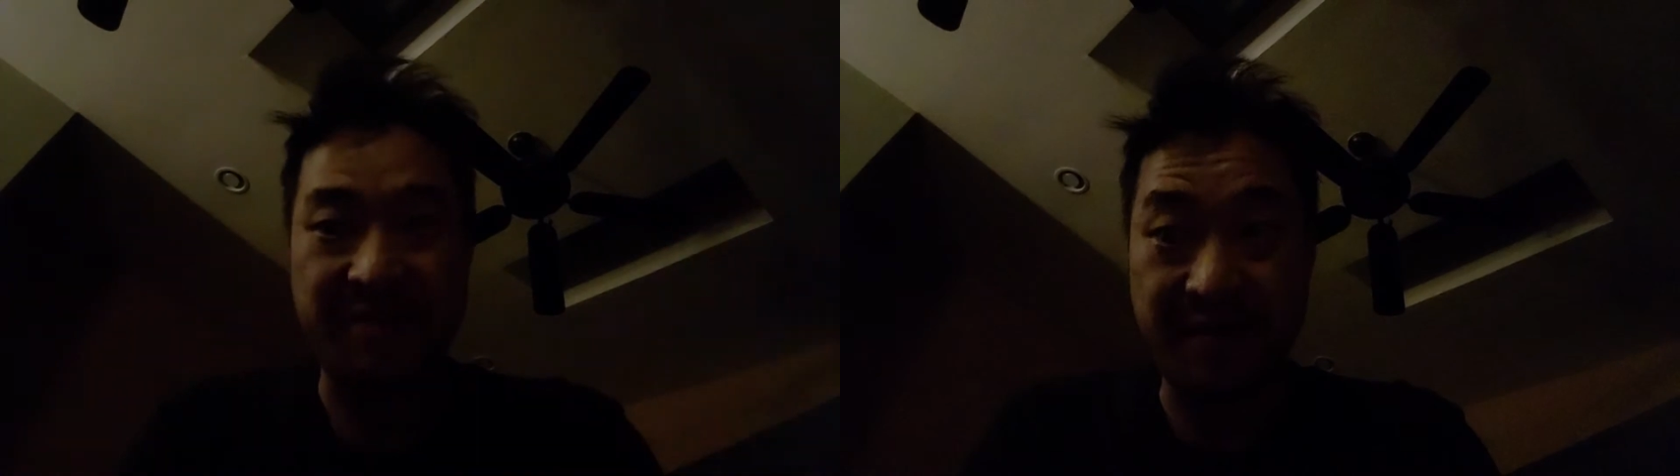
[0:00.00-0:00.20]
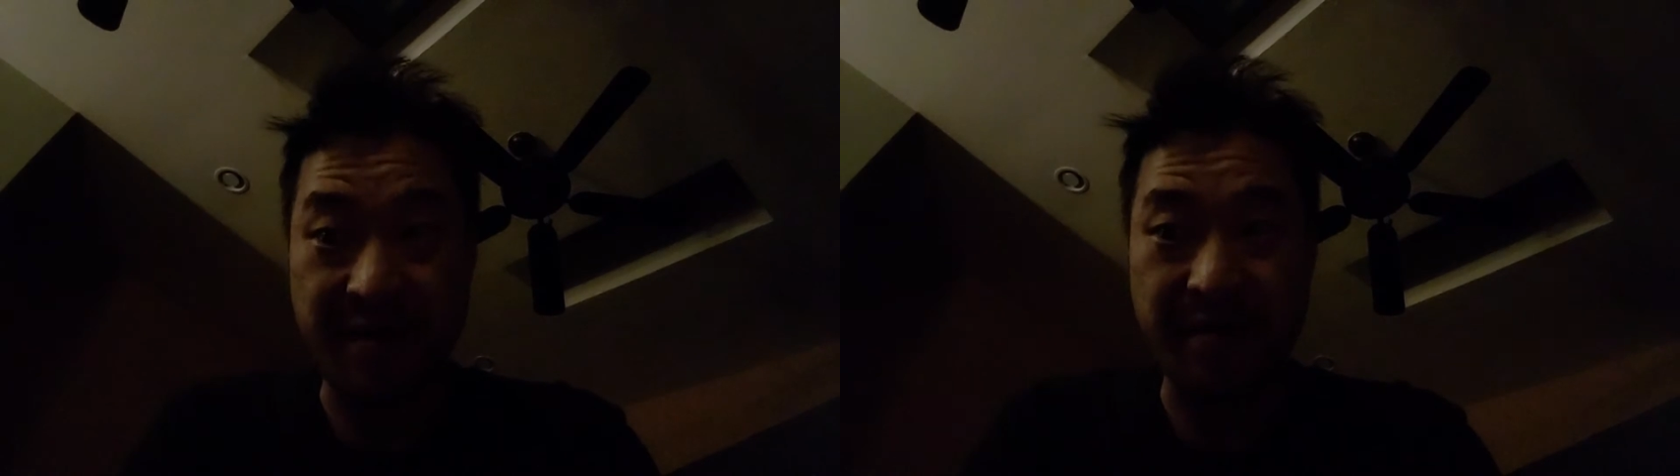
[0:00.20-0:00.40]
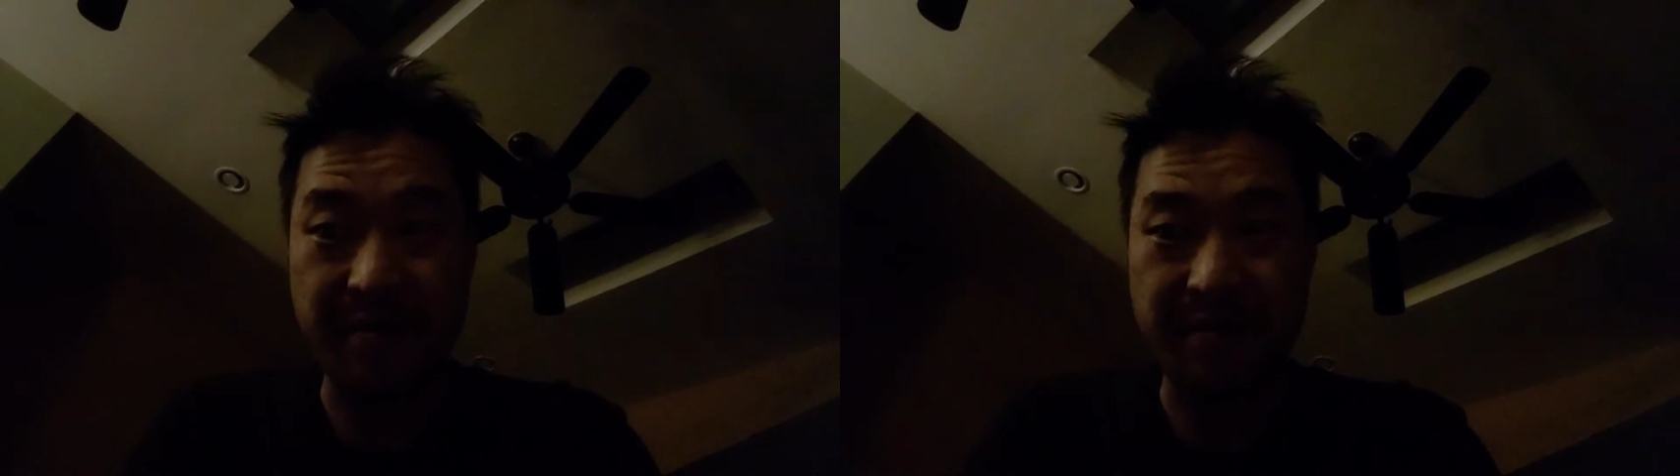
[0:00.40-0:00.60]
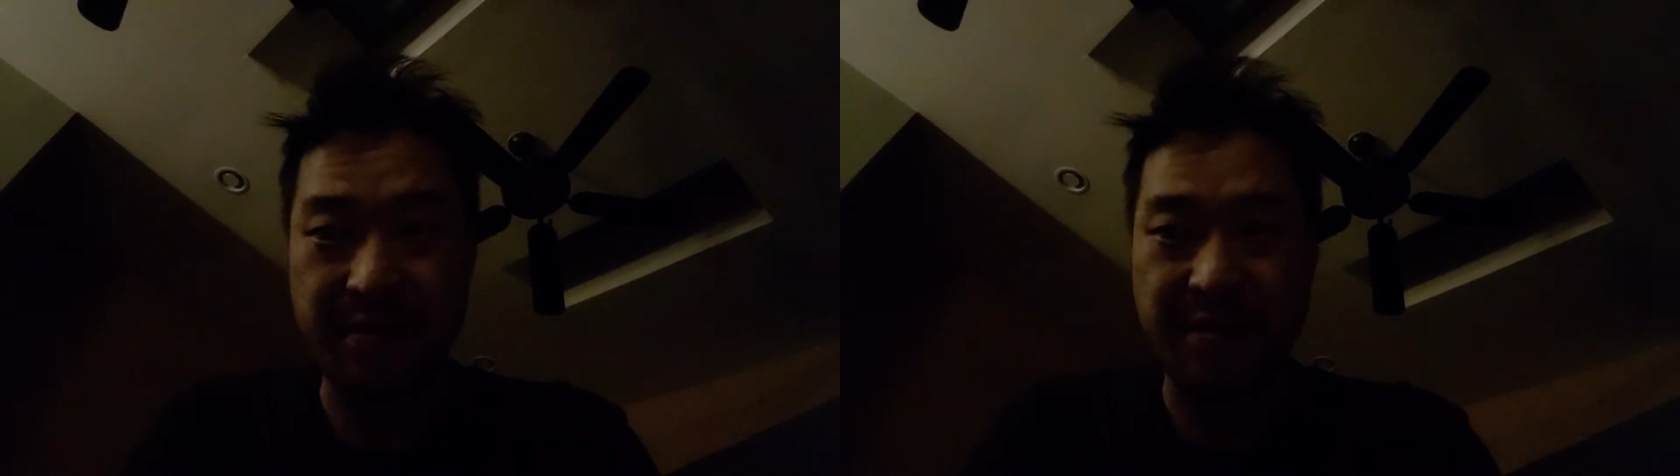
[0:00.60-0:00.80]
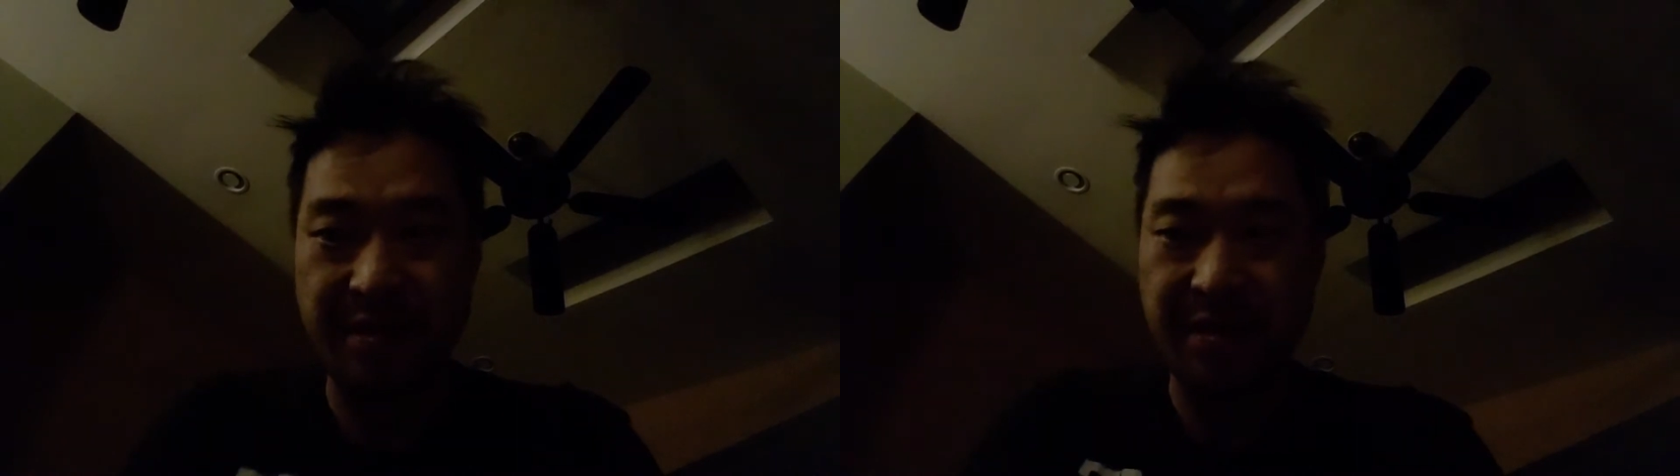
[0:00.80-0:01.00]
video
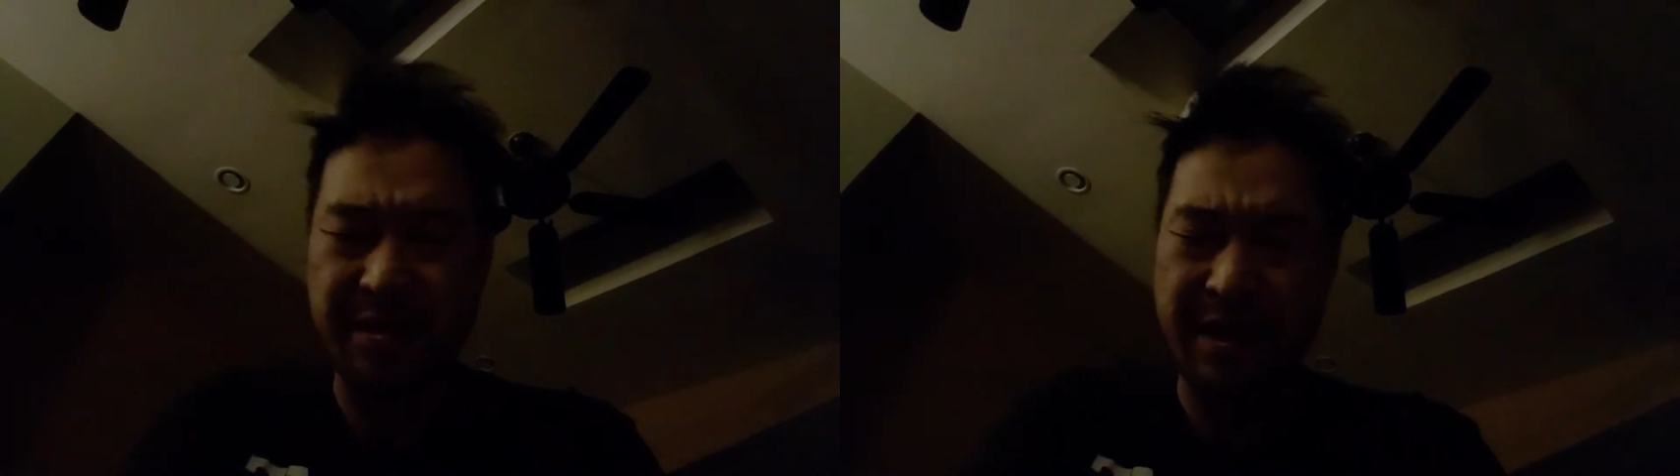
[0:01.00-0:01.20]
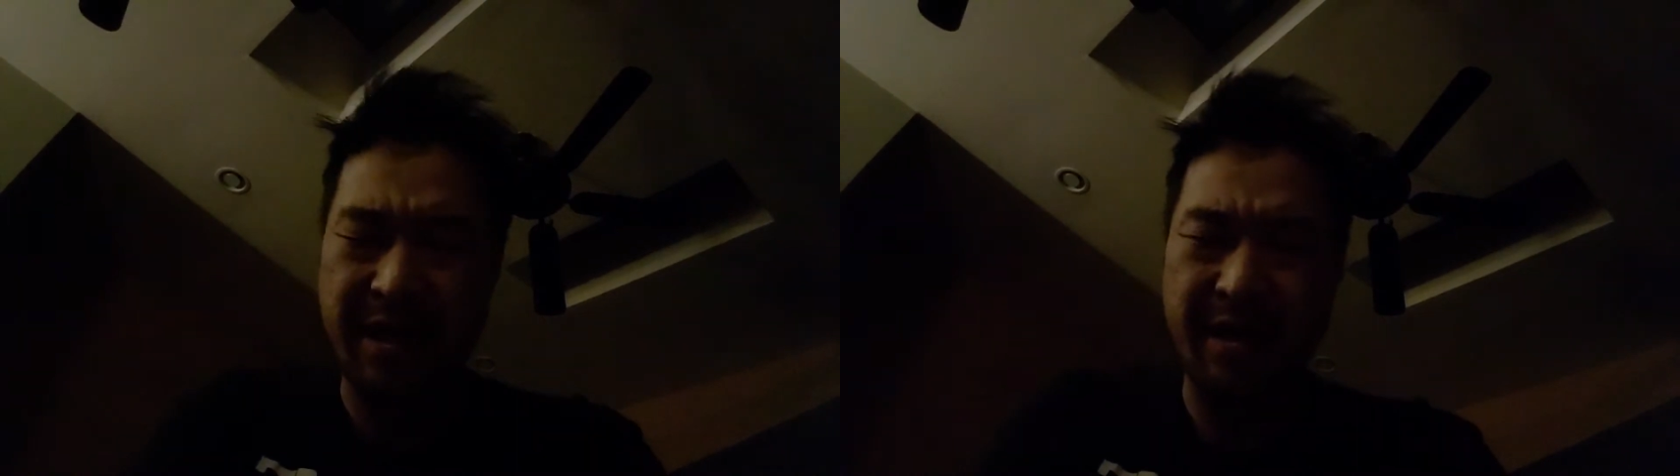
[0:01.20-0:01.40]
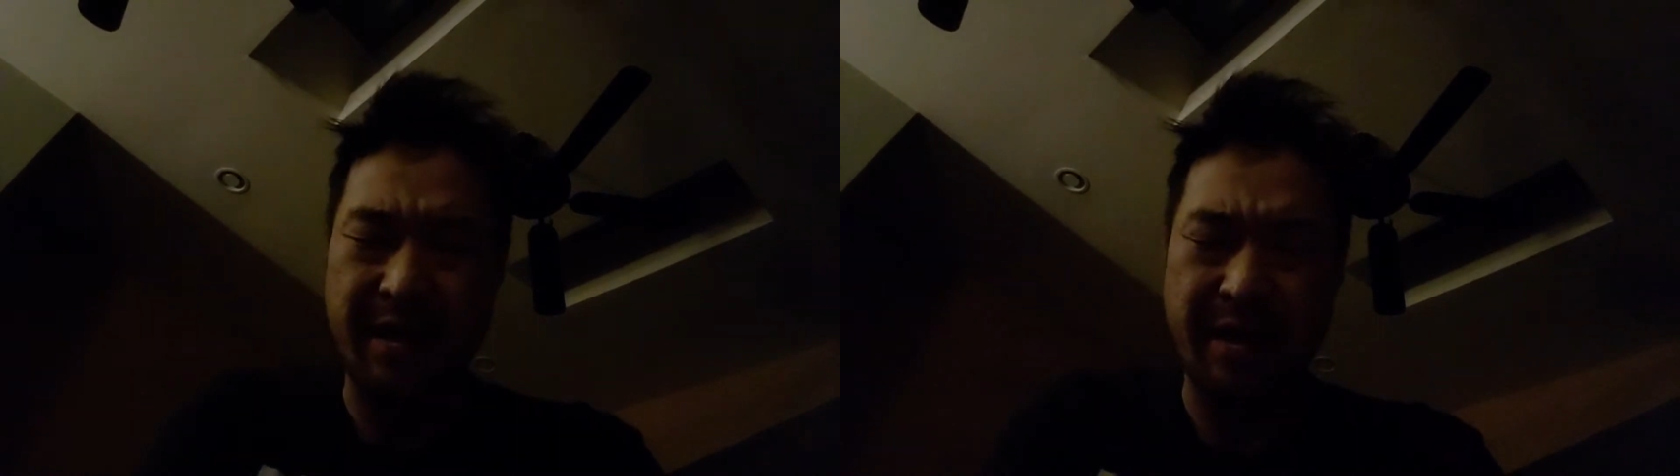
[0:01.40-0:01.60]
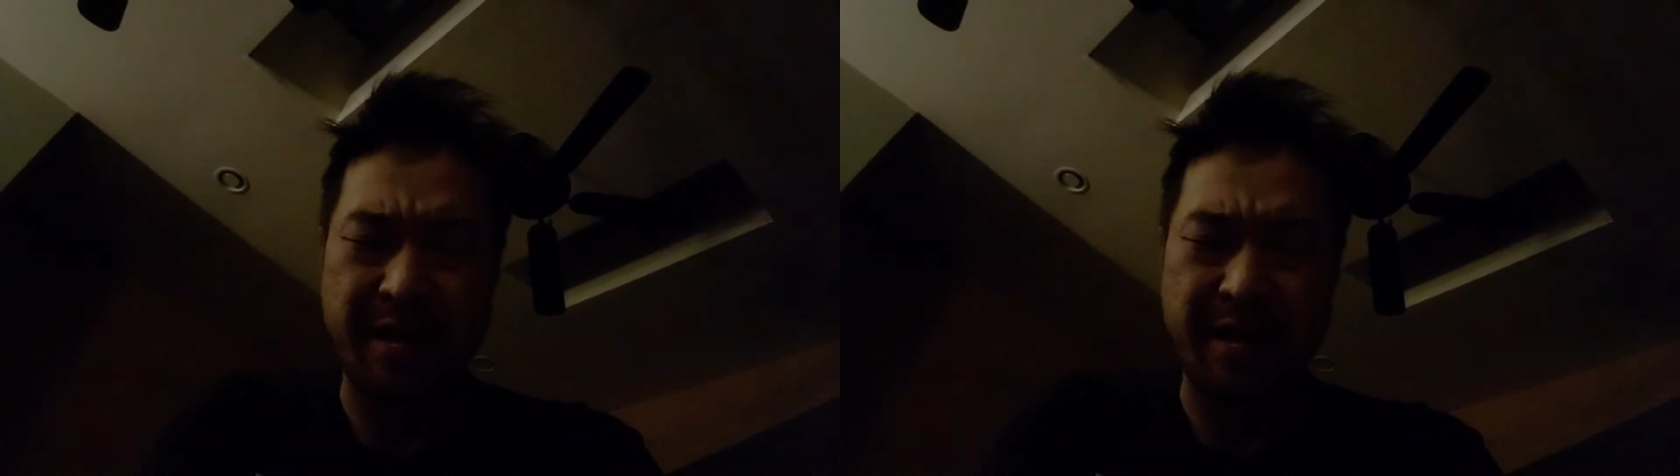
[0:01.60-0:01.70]
to just say,